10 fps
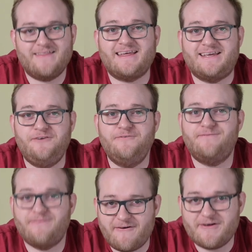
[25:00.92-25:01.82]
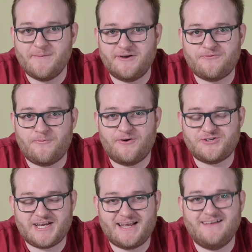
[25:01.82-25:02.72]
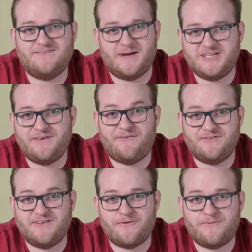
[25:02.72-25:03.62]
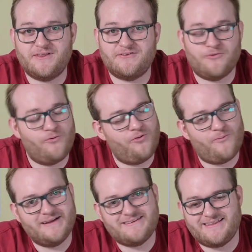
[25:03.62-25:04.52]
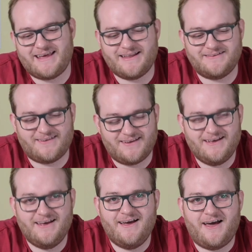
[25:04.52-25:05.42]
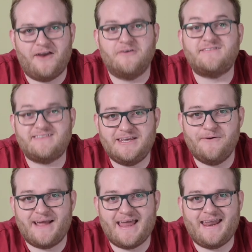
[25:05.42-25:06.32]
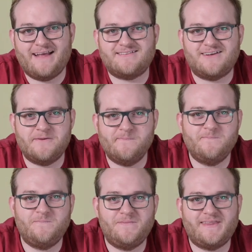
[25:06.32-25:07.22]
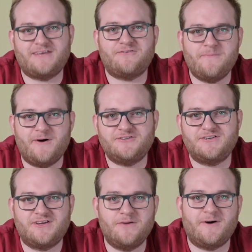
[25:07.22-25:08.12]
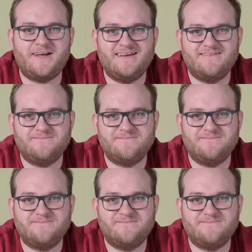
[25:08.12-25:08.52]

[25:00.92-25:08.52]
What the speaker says: Thank you very much for watching, especially if you stuck with us all the way to the end. And I'll see you again next time. Thanks very much. Goodbye.